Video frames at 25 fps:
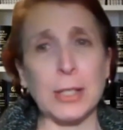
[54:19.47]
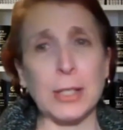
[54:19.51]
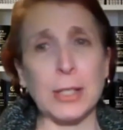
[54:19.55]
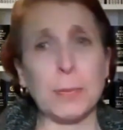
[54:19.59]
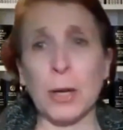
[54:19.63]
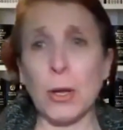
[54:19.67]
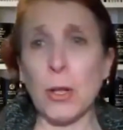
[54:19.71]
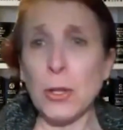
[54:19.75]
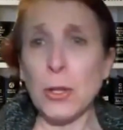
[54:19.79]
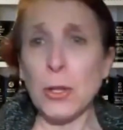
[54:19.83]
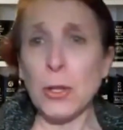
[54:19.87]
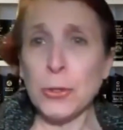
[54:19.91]
But
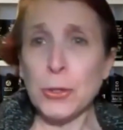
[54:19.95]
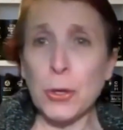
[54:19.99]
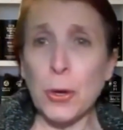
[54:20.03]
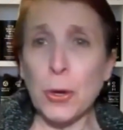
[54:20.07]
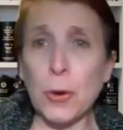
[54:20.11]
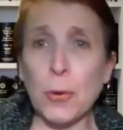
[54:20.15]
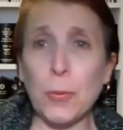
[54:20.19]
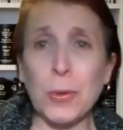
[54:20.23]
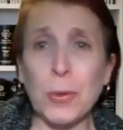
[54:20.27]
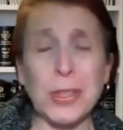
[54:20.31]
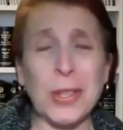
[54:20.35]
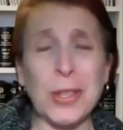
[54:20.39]

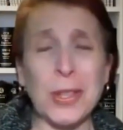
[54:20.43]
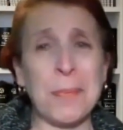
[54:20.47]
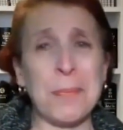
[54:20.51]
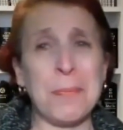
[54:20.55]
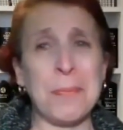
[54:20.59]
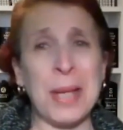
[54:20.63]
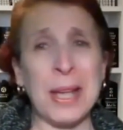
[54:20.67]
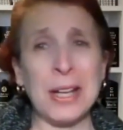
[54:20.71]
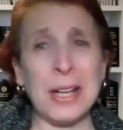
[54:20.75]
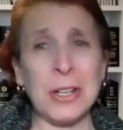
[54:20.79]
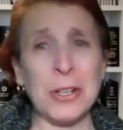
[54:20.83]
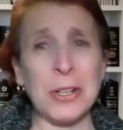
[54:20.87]
also with the
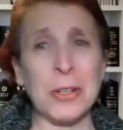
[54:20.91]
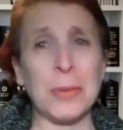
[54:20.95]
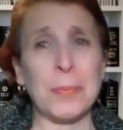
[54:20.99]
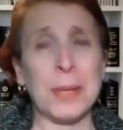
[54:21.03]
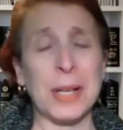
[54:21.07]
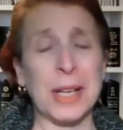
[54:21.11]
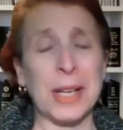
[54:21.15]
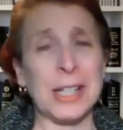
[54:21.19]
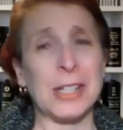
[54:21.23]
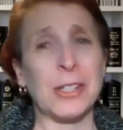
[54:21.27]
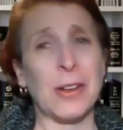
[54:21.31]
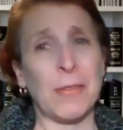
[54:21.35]
medical,
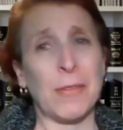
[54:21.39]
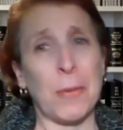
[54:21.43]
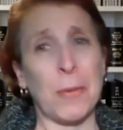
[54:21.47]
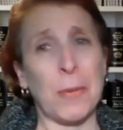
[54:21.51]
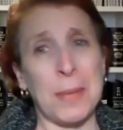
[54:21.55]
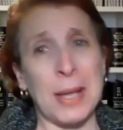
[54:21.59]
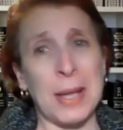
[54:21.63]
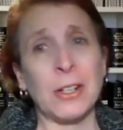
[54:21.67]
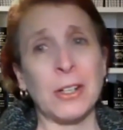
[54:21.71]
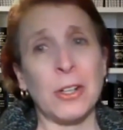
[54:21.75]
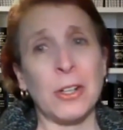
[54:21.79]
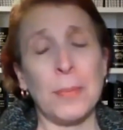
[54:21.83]
because you have a
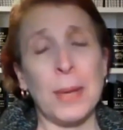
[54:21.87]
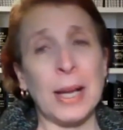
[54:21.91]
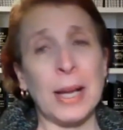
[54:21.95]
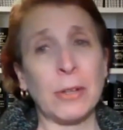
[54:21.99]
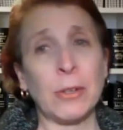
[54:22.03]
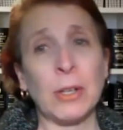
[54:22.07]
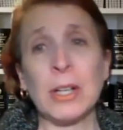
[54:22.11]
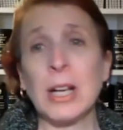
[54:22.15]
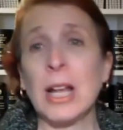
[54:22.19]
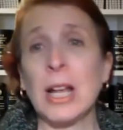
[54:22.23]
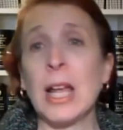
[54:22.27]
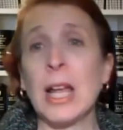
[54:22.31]
medical
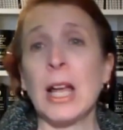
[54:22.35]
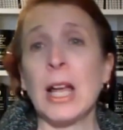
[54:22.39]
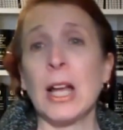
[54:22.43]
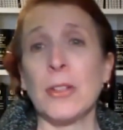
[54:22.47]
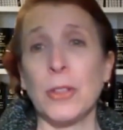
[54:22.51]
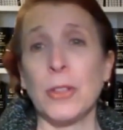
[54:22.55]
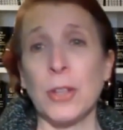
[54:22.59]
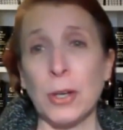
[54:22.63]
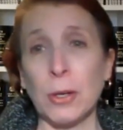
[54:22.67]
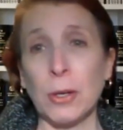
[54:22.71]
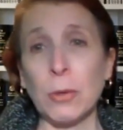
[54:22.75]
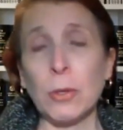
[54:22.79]
background,
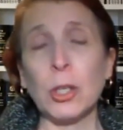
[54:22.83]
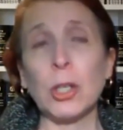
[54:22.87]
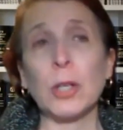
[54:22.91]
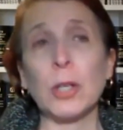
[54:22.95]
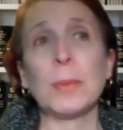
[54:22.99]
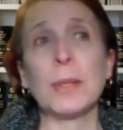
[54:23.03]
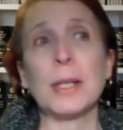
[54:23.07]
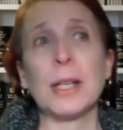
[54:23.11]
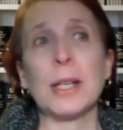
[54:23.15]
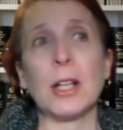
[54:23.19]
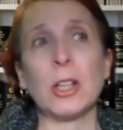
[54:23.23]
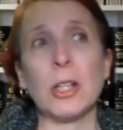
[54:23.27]
there could
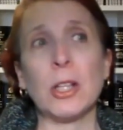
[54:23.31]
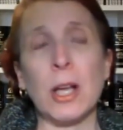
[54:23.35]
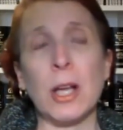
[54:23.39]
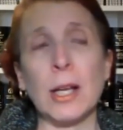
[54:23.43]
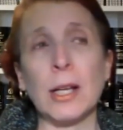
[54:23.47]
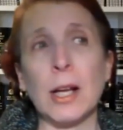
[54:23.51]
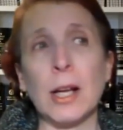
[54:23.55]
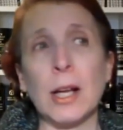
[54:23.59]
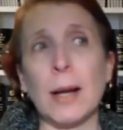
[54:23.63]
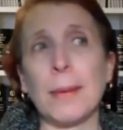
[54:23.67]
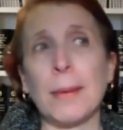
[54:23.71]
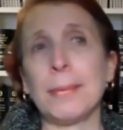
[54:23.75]
be a
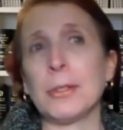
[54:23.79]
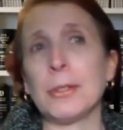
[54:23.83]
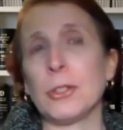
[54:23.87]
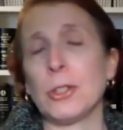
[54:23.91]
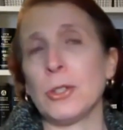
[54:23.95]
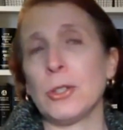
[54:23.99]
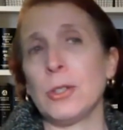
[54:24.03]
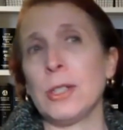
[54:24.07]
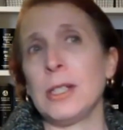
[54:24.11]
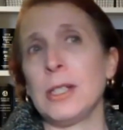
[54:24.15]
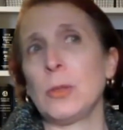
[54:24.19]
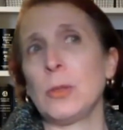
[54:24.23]
lot of
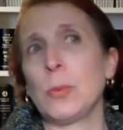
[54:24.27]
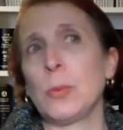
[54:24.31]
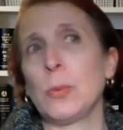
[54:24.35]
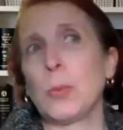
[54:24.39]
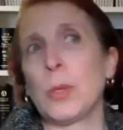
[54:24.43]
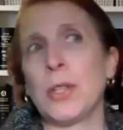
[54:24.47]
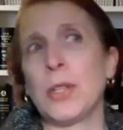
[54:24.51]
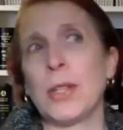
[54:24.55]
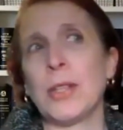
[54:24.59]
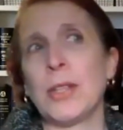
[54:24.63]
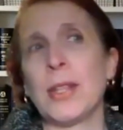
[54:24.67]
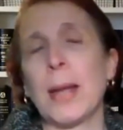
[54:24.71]
opportunities
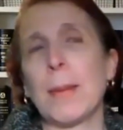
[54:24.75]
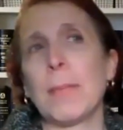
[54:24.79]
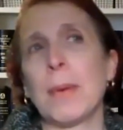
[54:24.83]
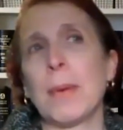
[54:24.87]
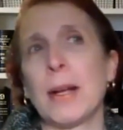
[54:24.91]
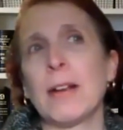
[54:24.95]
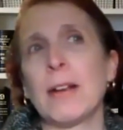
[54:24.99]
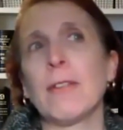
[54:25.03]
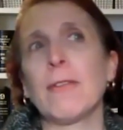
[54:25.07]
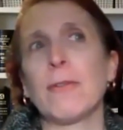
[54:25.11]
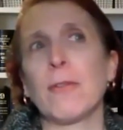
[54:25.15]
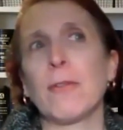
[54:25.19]
within that
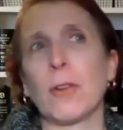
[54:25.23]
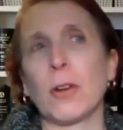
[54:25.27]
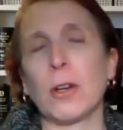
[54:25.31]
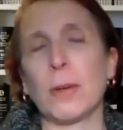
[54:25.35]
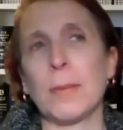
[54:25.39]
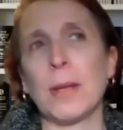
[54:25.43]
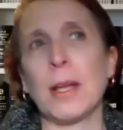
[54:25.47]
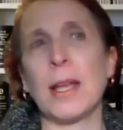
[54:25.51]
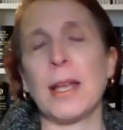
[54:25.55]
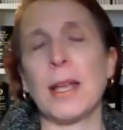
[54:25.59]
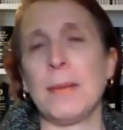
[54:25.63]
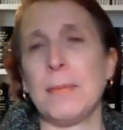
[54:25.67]

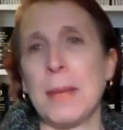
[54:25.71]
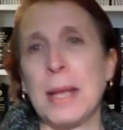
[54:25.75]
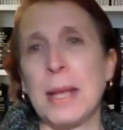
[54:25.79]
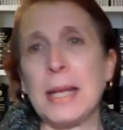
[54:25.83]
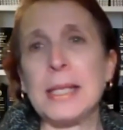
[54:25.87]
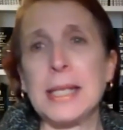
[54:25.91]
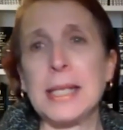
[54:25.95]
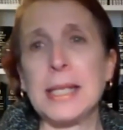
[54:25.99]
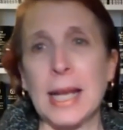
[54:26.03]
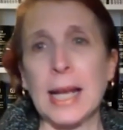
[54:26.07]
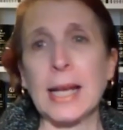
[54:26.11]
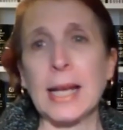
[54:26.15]
biopharma and
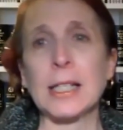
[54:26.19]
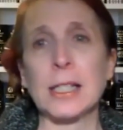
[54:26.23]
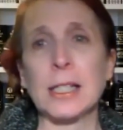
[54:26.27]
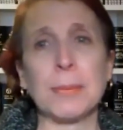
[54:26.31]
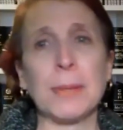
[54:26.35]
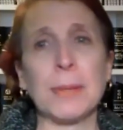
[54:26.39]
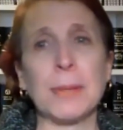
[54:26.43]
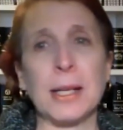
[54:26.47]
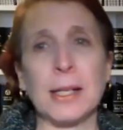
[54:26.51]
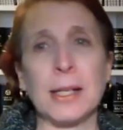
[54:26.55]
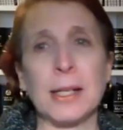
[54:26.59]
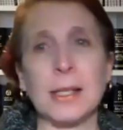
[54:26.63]
med tech
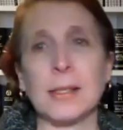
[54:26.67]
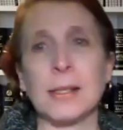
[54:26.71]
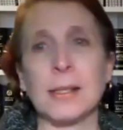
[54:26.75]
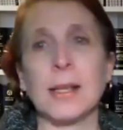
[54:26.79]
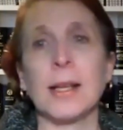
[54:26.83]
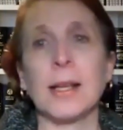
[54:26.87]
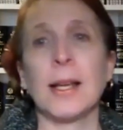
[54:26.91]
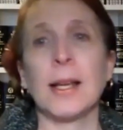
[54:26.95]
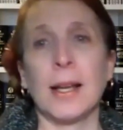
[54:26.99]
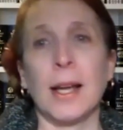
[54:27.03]
space.